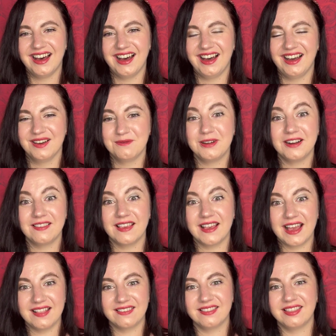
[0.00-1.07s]
But it's
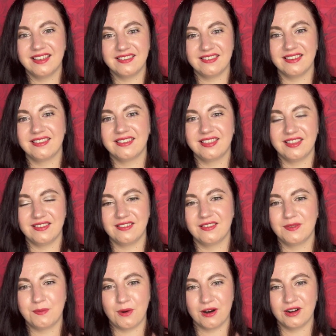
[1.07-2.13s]
like, this
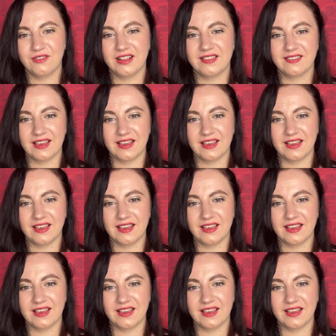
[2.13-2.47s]
is part of it.